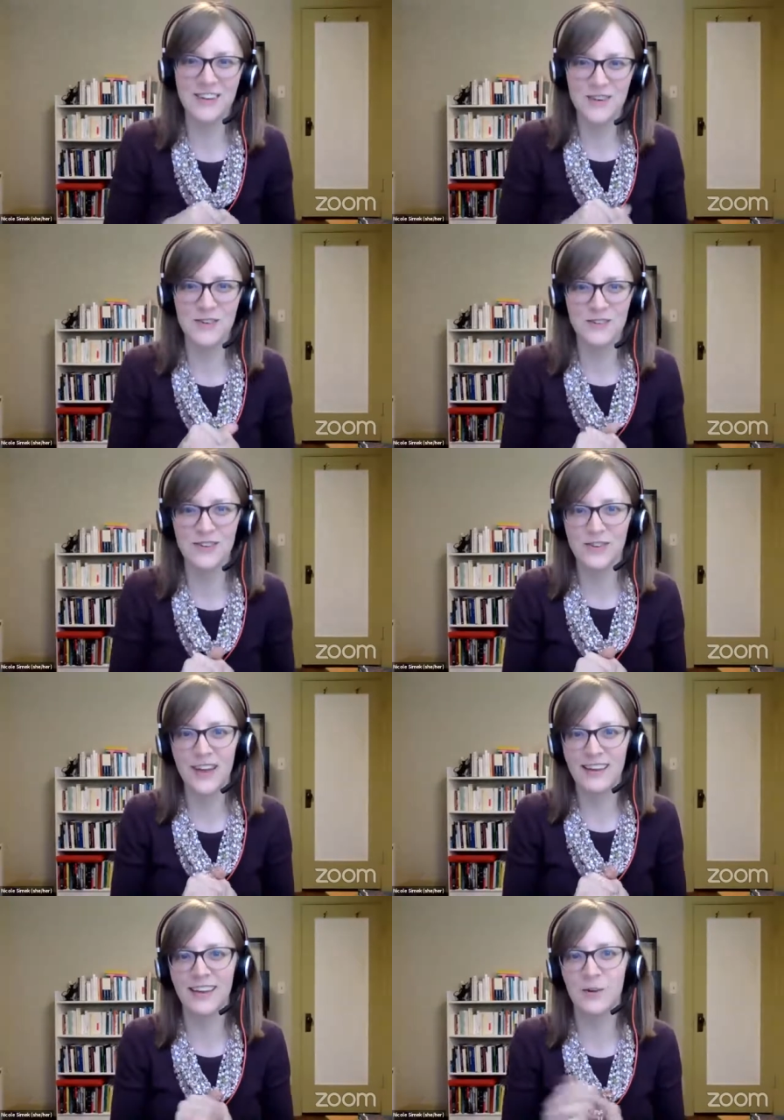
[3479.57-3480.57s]
you
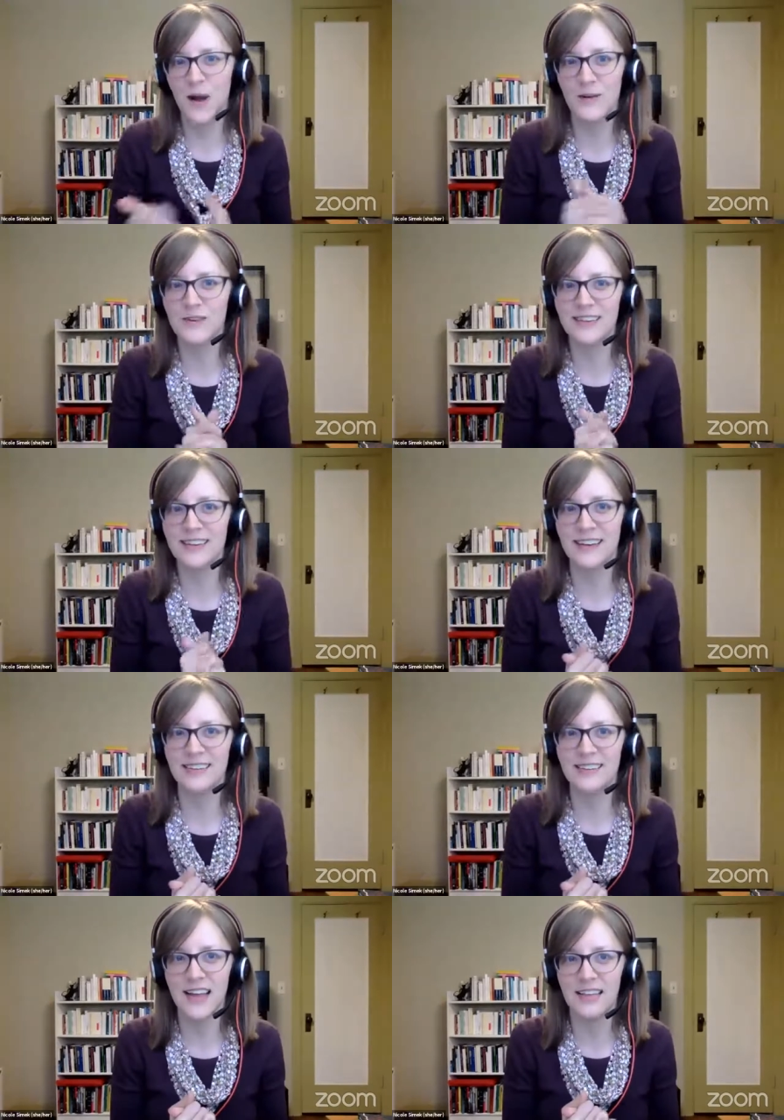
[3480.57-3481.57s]
can't get around it.
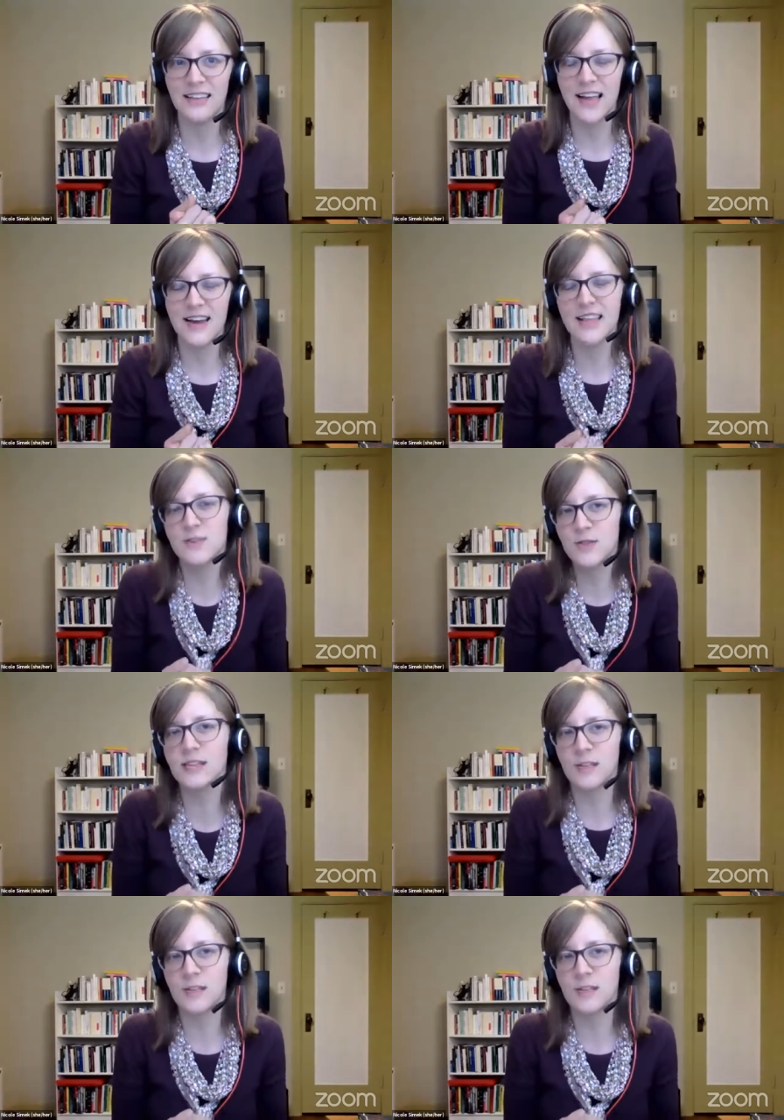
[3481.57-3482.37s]
And I do think